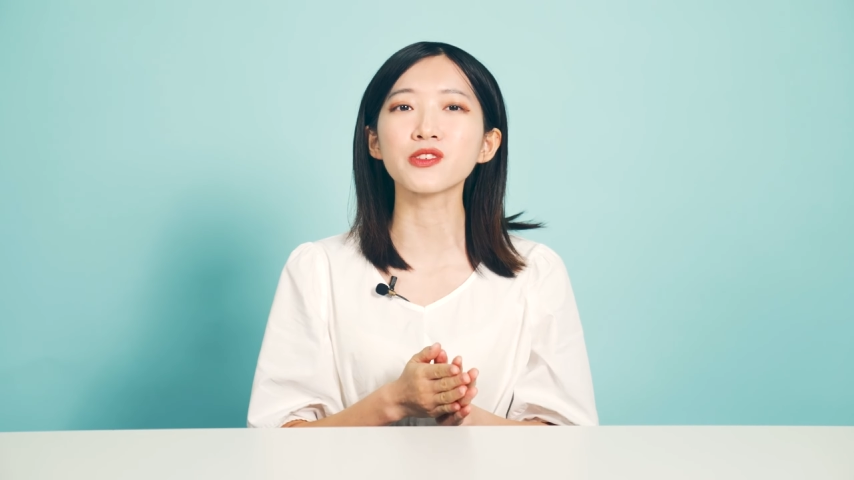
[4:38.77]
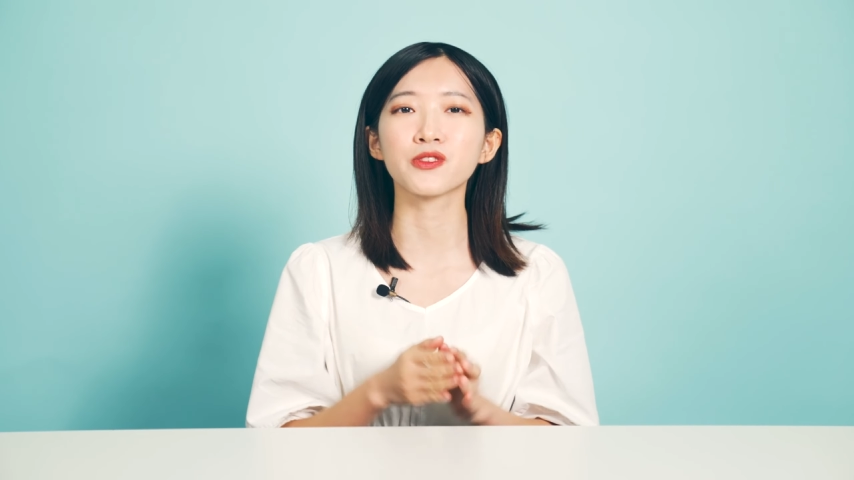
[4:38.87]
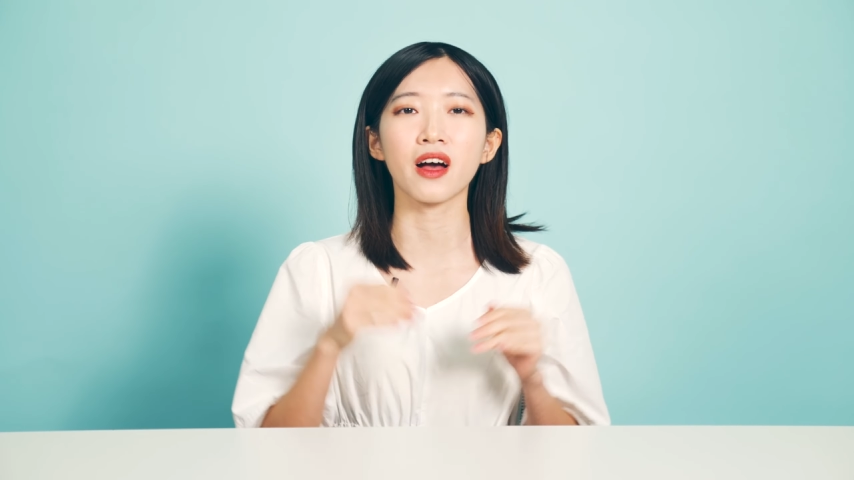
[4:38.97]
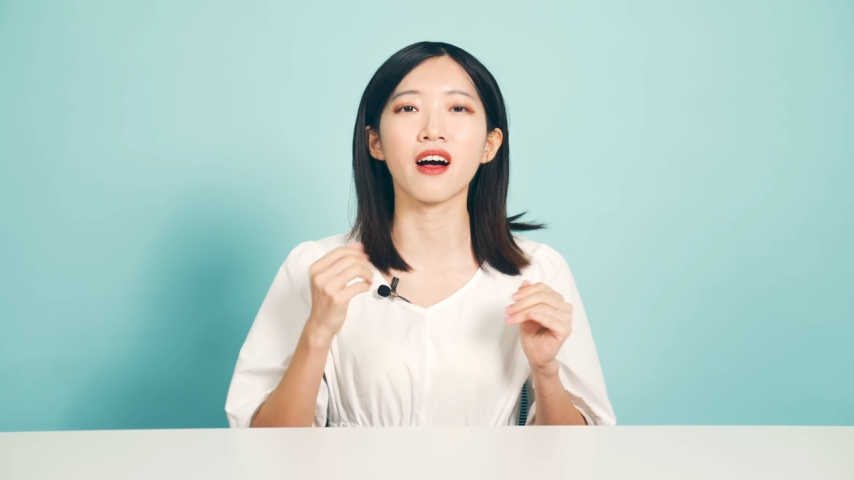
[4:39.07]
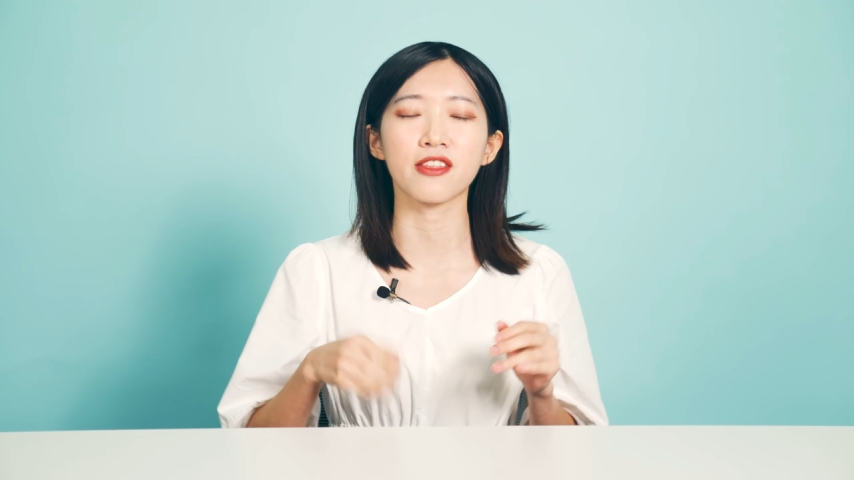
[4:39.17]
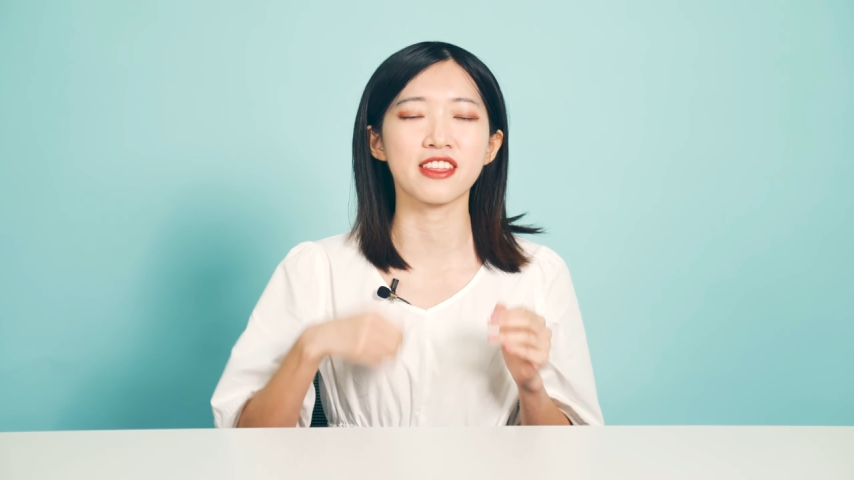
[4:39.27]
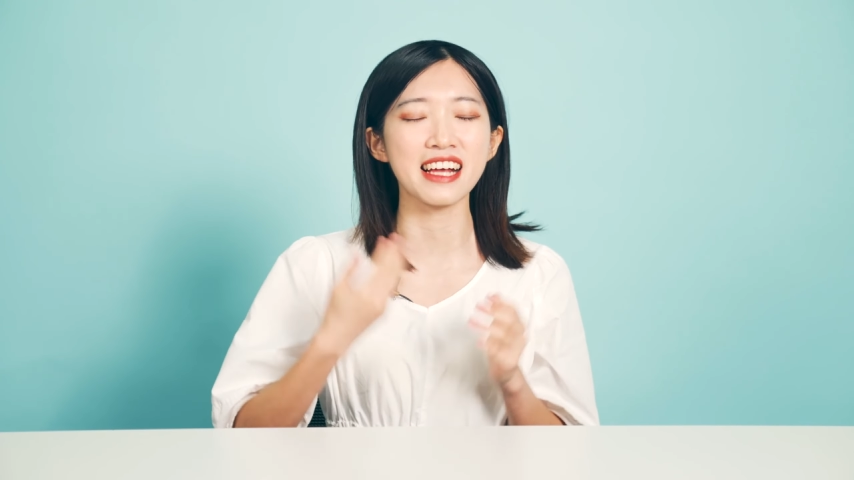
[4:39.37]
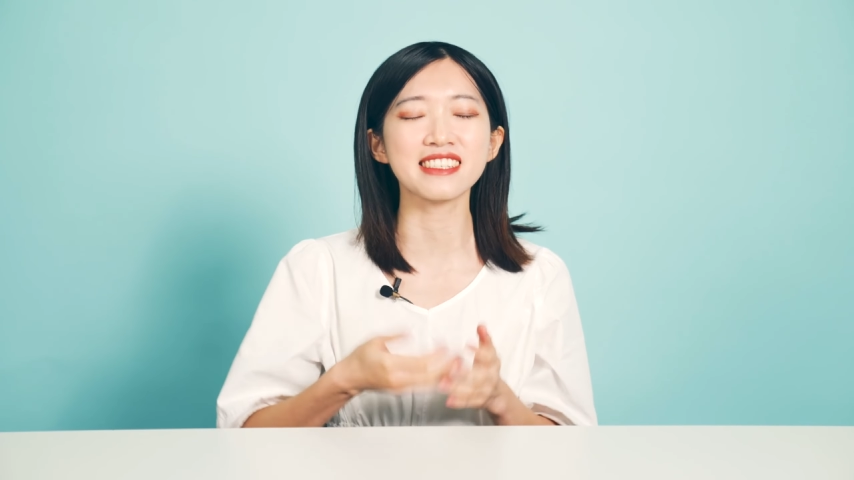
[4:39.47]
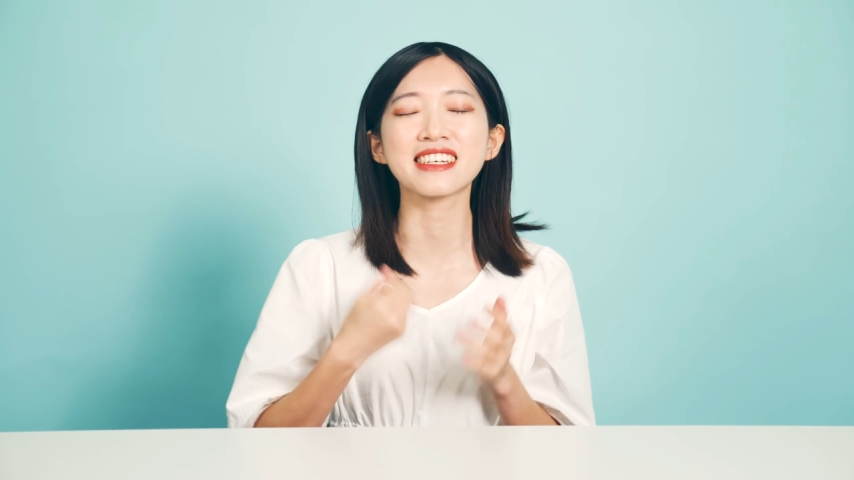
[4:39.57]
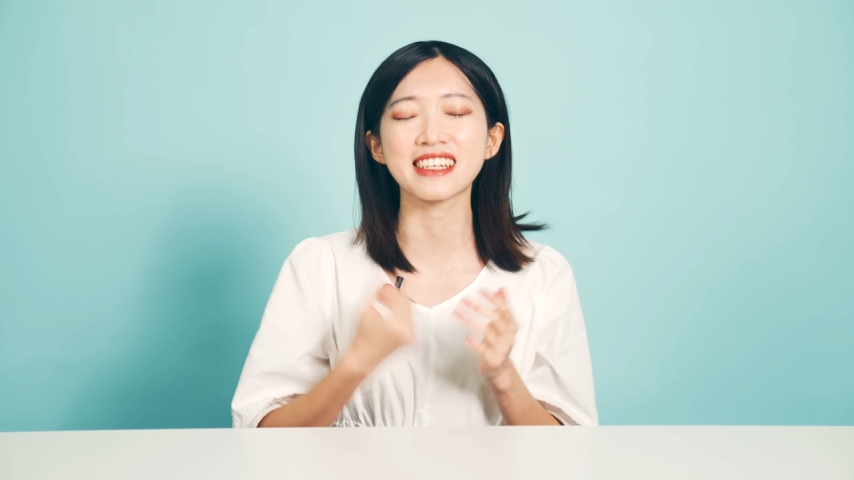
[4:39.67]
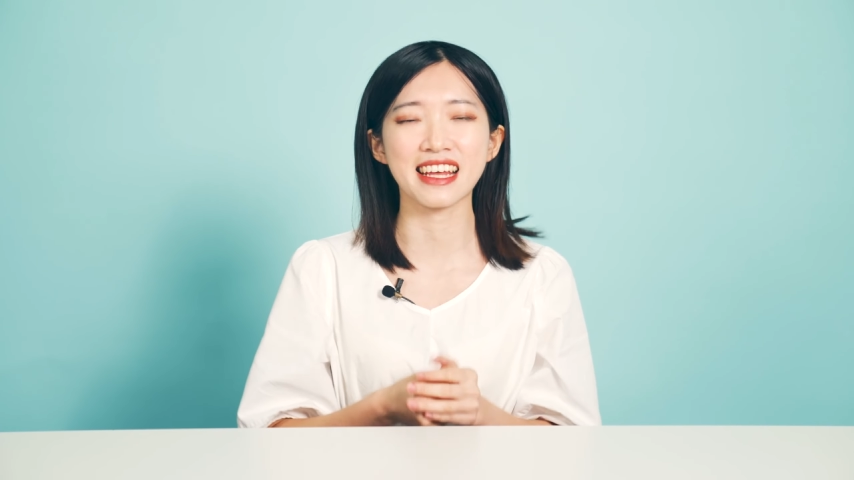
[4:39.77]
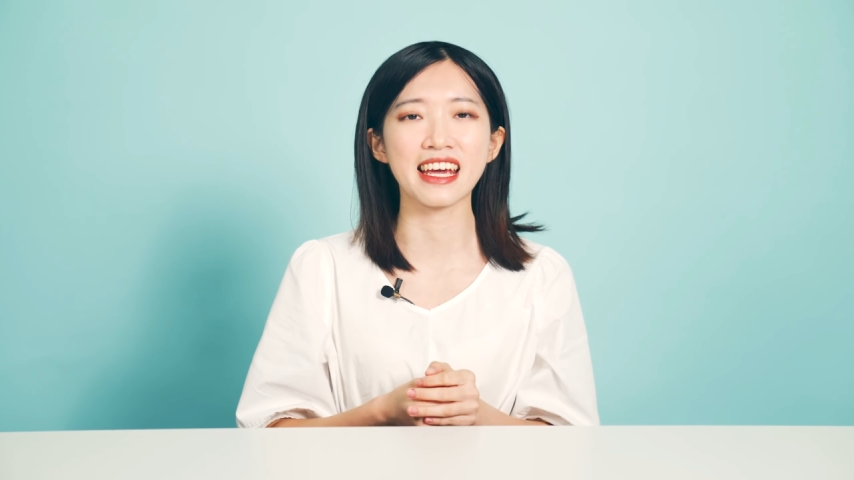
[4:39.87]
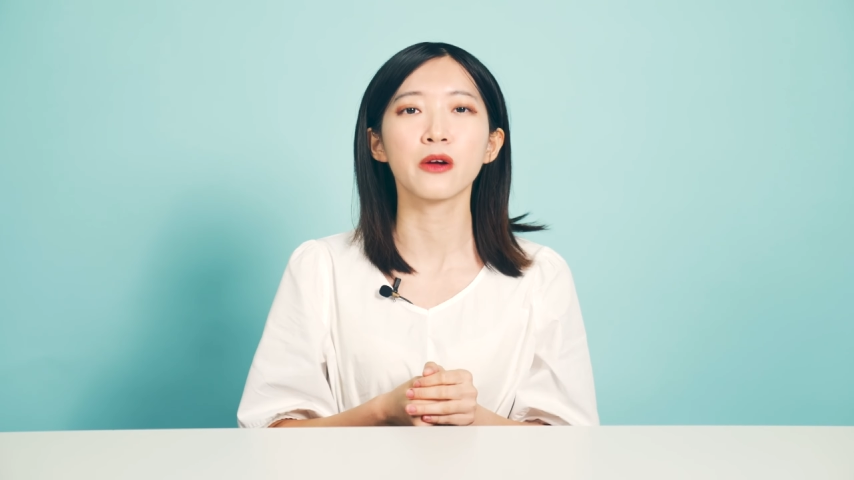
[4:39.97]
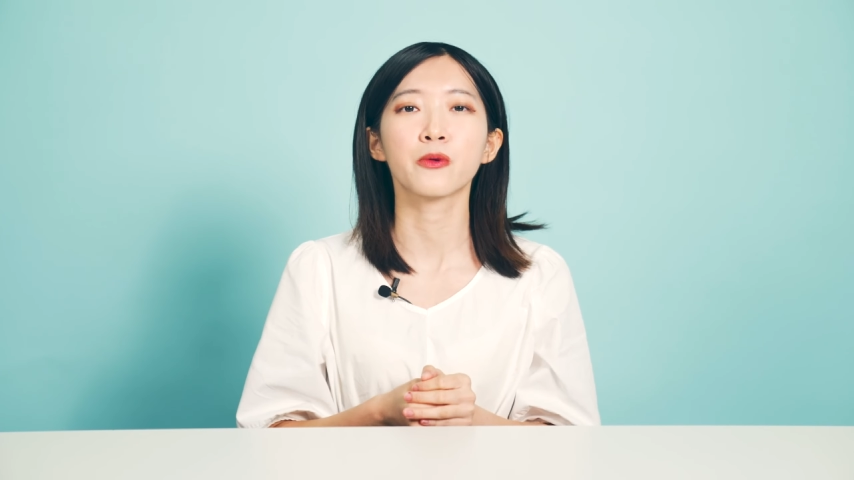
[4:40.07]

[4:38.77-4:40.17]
should authentically